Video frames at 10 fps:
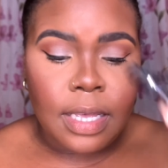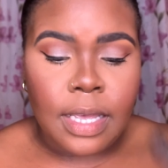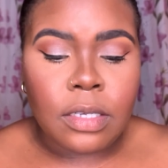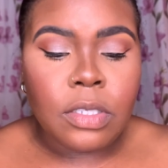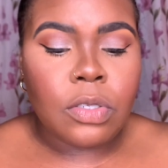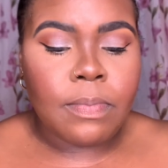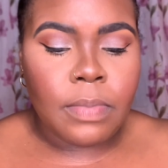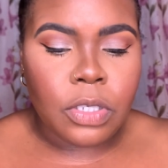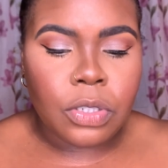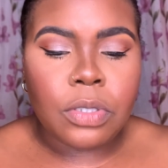end, so
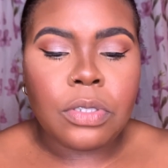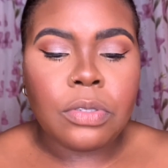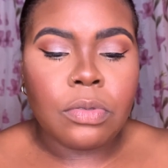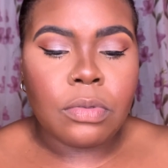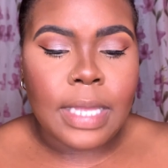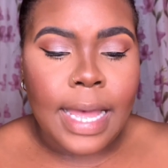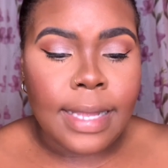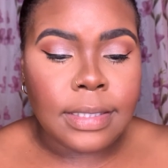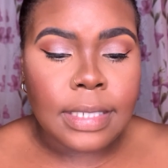be sure to do that.